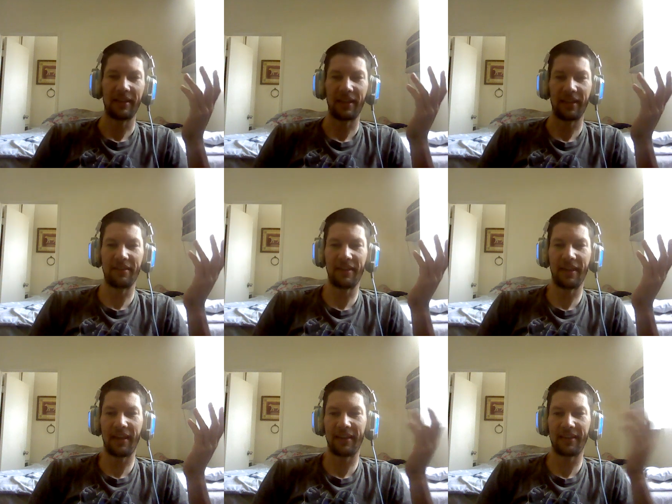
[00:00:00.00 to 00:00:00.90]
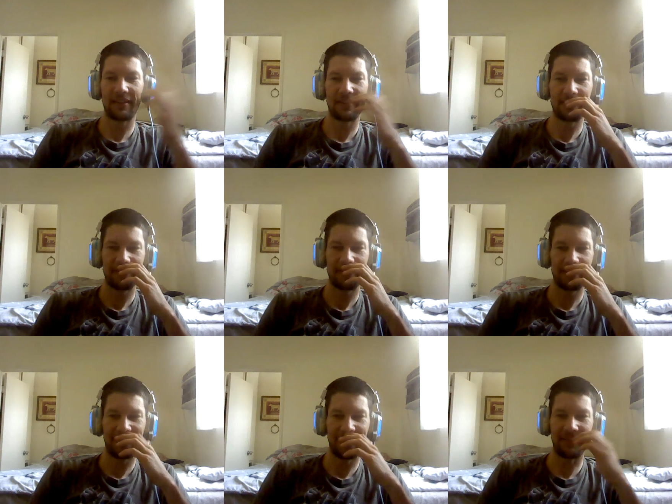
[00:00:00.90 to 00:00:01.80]
Like you can't
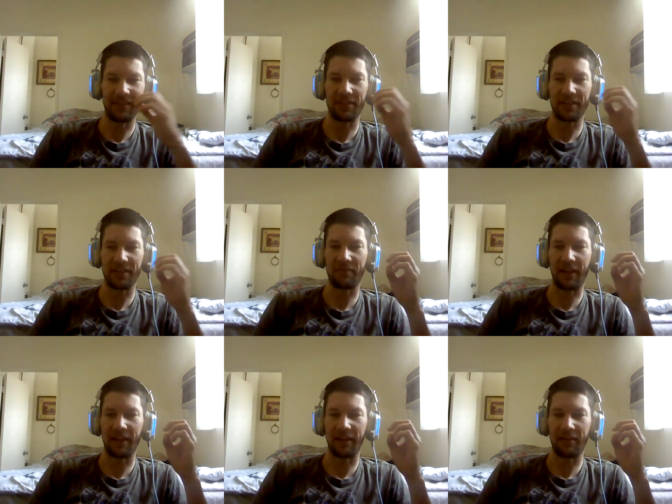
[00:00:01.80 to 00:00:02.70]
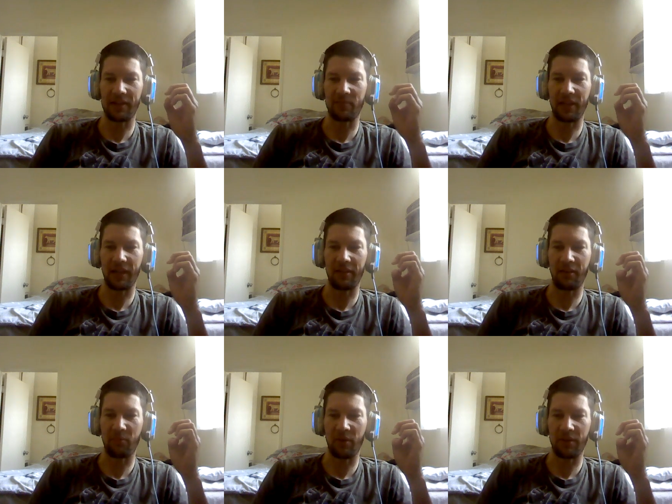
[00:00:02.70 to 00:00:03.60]
really justify it as being
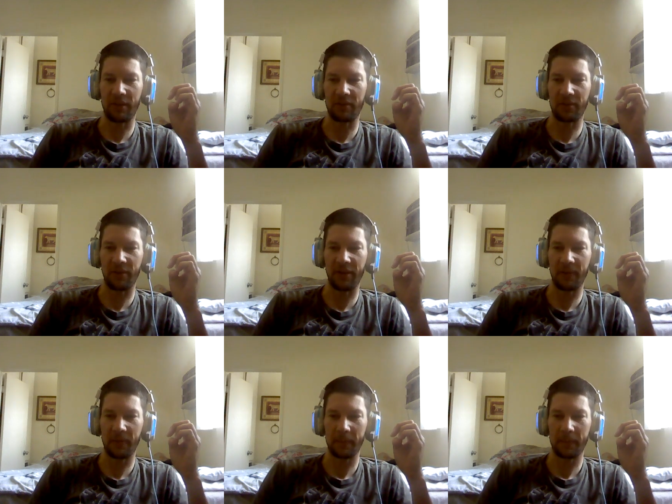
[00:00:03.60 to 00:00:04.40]
anything more than a toy.